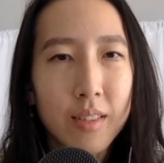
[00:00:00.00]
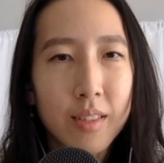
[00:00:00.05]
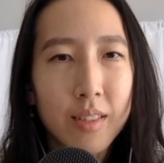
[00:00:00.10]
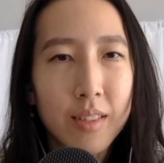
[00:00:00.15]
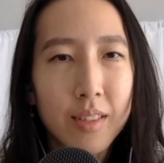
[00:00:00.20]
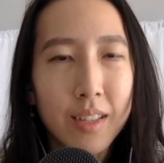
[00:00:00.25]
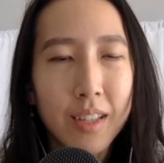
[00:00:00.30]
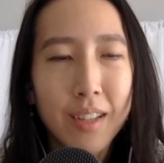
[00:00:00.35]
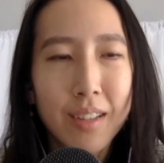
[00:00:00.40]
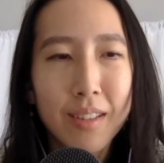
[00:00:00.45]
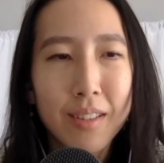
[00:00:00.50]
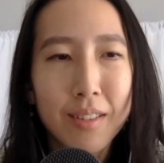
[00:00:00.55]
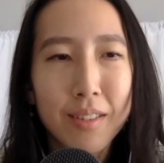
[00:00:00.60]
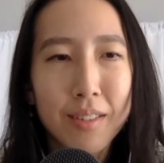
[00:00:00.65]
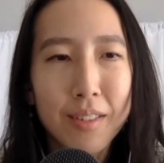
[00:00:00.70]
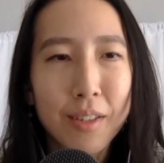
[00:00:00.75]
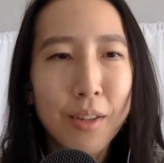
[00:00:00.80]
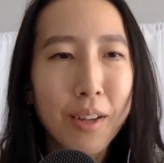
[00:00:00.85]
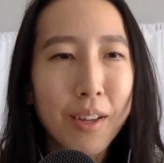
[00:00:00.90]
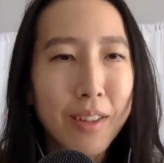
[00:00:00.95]
Yeah,
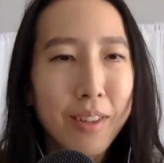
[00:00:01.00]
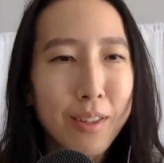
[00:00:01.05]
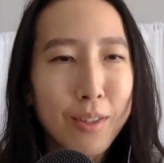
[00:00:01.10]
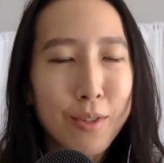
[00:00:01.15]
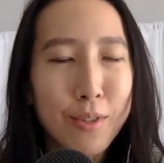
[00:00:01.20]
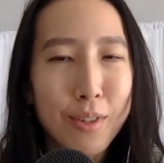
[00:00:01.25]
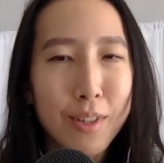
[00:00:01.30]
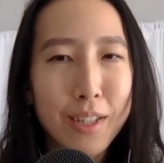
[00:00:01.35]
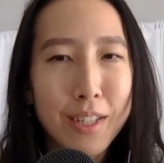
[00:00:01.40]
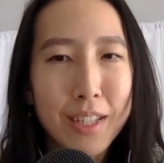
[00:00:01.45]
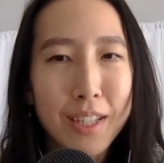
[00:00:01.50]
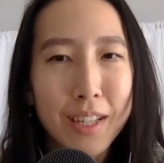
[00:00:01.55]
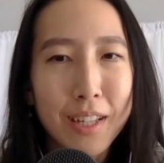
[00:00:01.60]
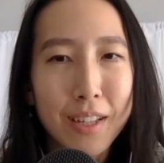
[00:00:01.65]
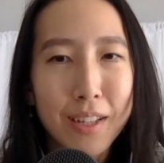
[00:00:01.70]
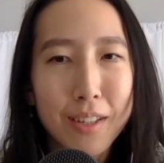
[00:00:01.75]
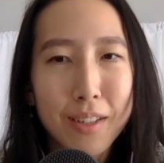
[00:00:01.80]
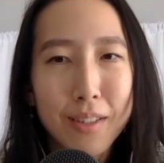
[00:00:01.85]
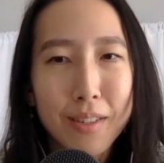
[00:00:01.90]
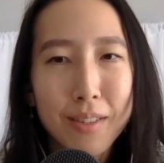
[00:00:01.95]
okay, that's great to
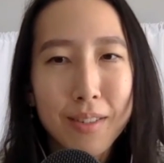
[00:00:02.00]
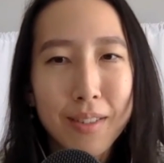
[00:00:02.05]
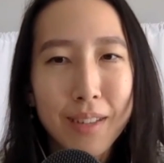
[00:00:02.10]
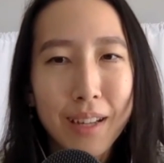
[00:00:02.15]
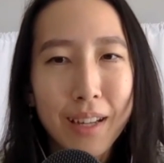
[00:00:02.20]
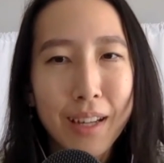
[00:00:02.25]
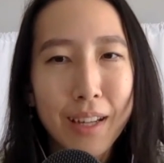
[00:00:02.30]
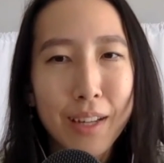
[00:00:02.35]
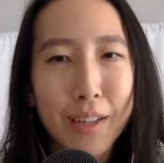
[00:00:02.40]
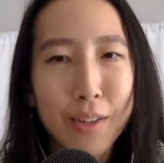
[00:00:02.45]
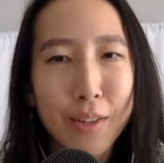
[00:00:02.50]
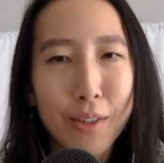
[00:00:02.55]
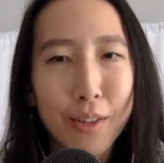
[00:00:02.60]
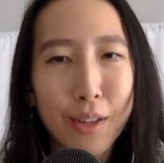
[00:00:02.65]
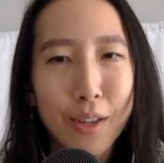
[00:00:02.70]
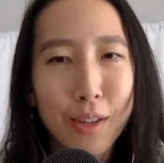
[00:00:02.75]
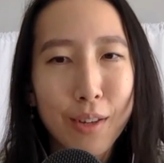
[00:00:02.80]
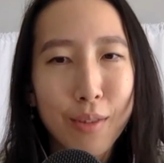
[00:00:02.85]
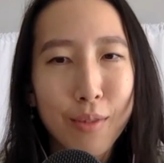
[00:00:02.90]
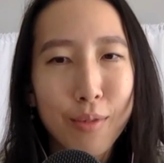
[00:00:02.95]
hear. I hear a
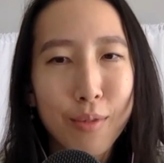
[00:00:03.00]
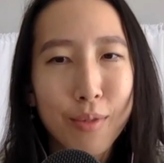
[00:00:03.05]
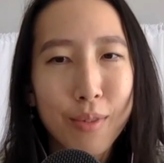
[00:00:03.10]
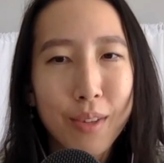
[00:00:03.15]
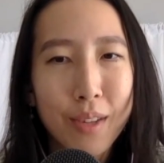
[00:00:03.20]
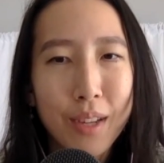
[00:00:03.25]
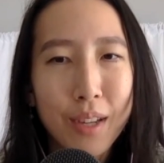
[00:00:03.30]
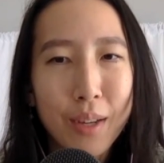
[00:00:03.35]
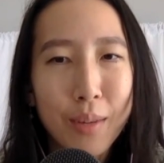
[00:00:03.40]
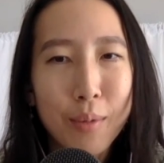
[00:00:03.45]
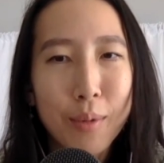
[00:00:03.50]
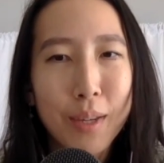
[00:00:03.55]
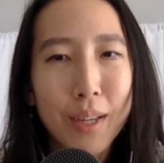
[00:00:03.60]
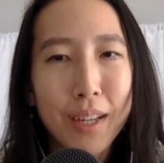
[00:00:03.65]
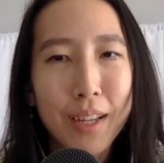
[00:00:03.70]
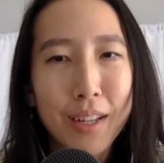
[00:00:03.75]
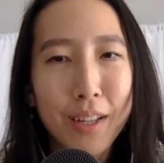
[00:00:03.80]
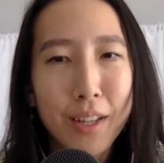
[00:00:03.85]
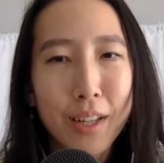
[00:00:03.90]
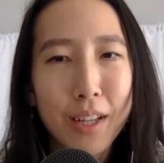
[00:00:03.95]
lot of we
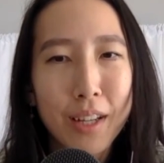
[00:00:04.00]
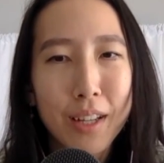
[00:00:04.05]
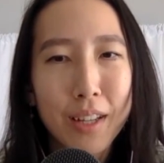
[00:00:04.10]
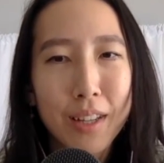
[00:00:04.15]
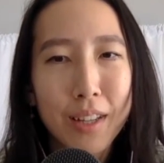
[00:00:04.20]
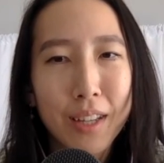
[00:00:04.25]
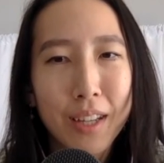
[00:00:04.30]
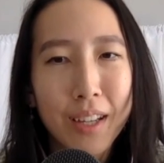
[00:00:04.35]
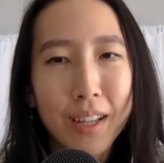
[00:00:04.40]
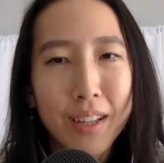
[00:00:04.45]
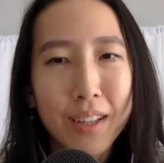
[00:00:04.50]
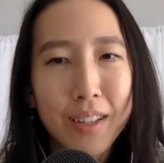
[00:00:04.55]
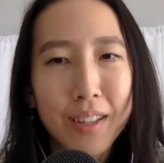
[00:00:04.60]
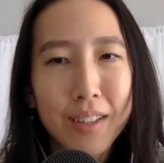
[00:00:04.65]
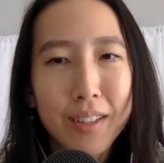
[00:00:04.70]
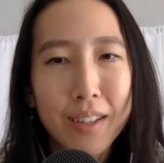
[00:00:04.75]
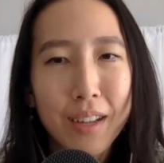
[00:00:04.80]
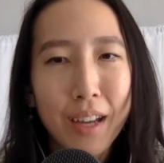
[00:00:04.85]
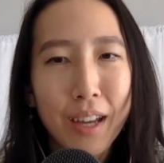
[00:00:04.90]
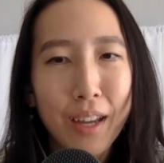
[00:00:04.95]
get a lot of like
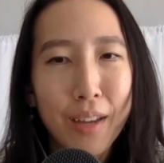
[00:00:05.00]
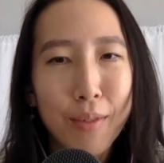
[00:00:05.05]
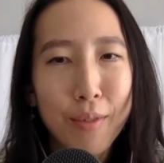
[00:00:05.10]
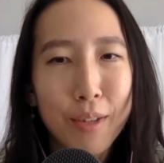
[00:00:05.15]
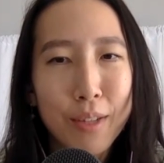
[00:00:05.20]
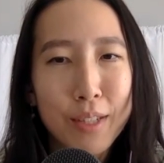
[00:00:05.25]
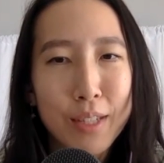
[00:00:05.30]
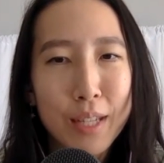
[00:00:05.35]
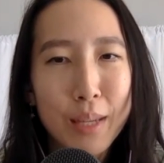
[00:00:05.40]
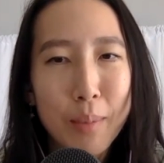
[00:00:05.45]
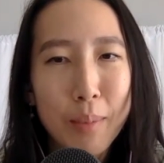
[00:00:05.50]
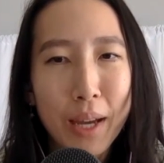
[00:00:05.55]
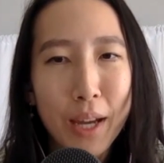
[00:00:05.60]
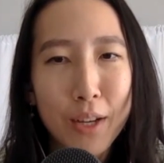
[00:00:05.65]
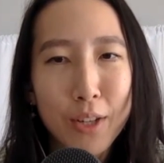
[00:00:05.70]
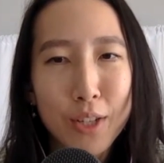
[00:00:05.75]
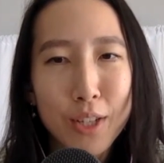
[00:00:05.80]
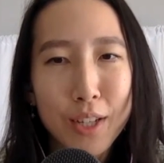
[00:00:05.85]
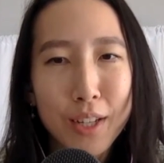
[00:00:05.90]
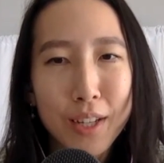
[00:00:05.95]
IFSC
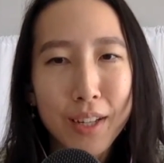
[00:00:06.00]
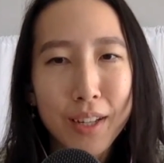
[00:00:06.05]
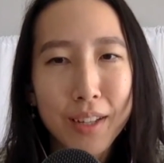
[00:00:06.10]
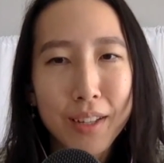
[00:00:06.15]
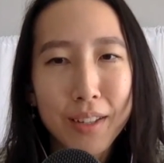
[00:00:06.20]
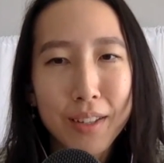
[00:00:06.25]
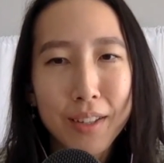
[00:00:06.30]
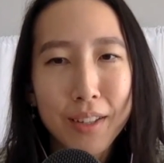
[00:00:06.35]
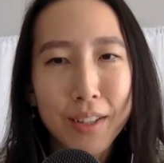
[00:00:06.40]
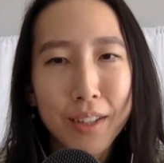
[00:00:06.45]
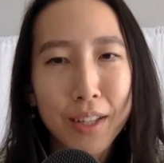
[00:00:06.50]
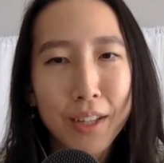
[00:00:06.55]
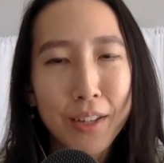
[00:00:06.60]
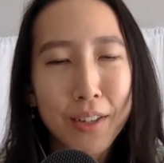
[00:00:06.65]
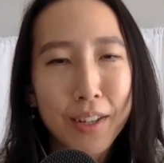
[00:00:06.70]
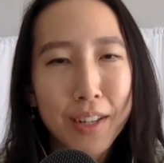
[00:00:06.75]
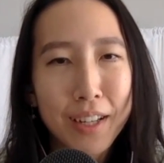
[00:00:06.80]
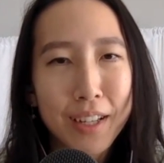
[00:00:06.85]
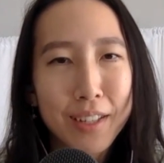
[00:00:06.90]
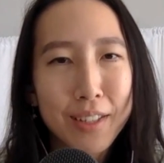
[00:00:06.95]
bashing on the
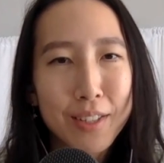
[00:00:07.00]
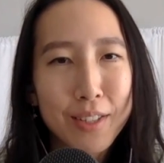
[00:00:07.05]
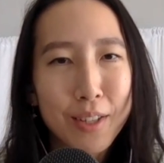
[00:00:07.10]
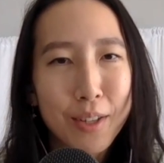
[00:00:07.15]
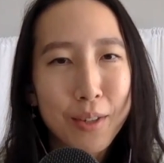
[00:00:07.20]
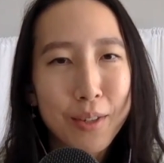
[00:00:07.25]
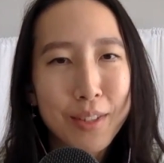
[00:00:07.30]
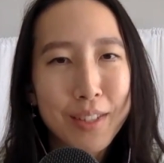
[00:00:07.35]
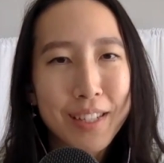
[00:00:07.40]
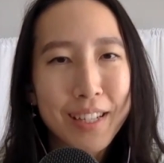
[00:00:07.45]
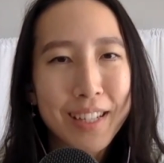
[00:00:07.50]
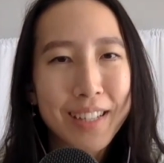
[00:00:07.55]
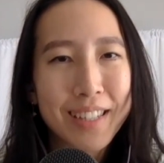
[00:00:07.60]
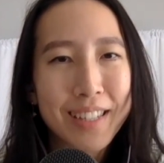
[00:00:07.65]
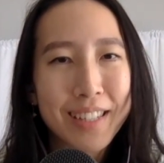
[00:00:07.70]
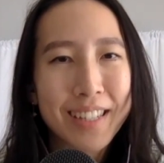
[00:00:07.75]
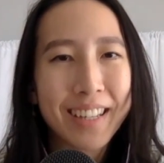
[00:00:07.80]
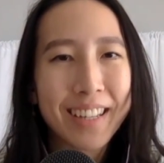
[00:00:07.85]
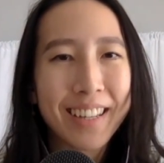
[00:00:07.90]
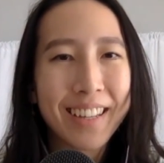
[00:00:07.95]
internet, so it's nice
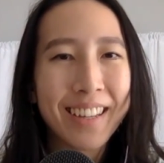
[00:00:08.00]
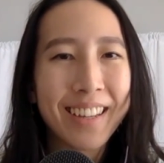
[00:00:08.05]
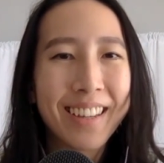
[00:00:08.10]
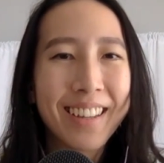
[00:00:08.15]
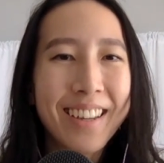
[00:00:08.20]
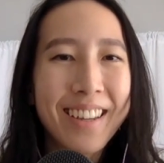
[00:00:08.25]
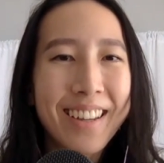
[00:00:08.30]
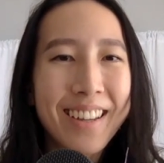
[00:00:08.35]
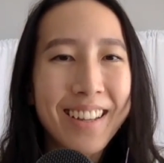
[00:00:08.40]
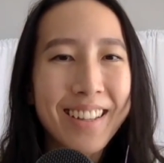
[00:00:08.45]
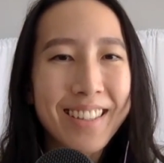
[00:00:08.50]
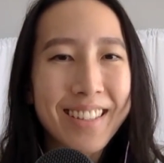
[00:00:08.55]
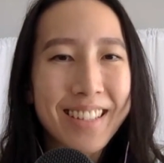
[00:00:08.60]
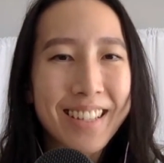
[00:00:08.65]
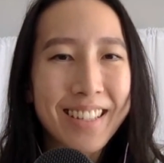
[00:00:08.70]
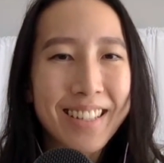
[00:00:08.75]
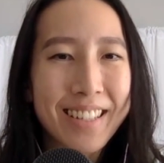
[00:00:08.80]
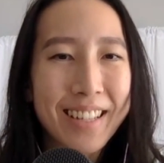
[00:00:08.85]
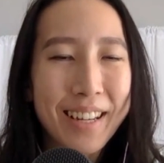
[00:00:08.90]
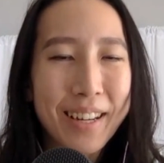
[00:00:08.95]
to it's
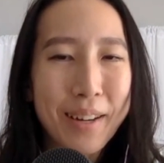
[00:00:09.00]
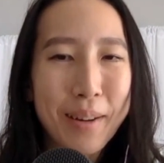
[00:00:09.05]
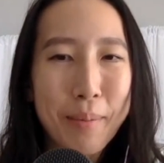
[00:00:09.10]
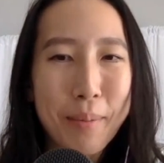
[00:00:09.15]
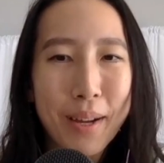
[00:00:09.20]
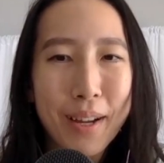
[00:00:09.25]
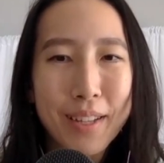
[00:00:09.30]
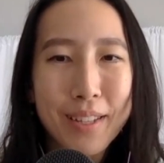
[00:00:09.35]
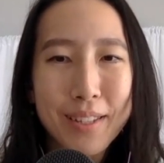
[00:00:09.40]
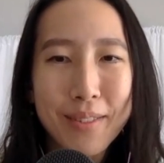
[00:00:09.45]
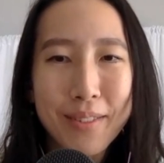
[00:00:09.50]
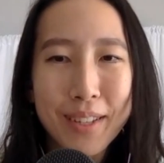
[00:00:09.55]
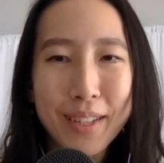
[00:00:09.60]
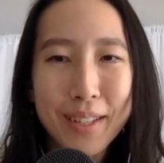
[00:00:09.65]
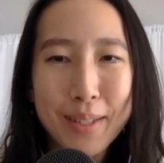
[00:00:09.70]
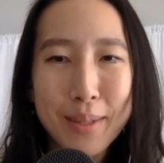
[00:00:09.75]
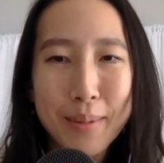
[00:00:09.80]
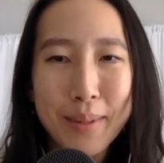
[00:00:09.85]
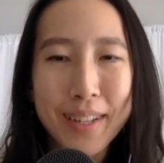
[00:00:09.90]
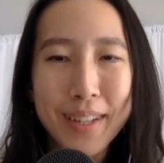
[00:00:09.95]
nice to hear a positive
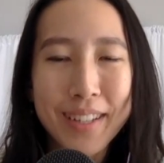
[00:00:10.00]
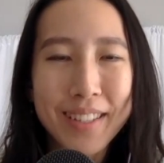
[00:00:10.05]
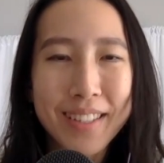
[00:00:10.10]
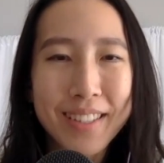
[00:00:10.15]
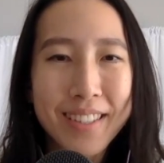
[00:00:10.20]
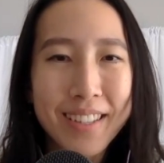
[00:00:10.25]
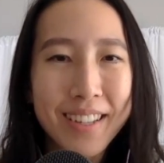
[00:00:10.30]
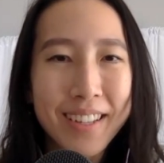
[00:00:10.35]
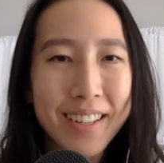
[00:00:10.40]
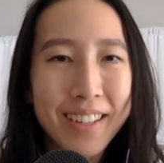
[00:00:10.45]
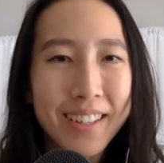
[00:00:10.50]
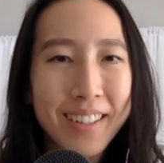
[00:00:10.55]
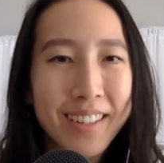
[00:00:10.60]
experience there.